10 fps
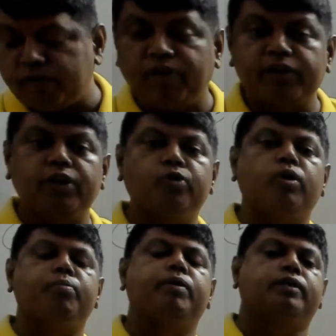Find the two
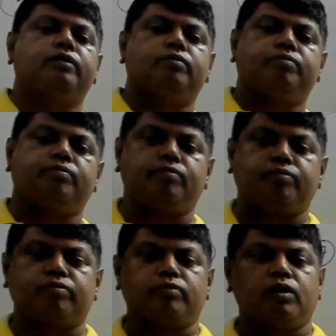numbers.
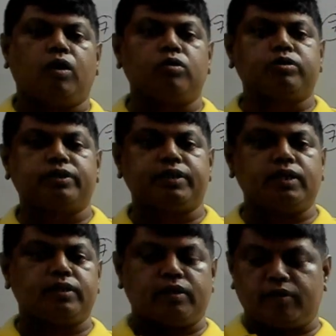Also it says
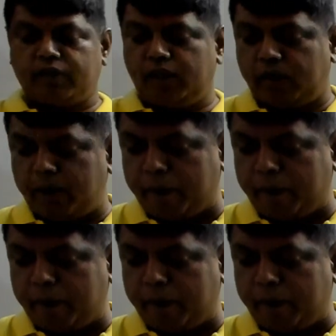the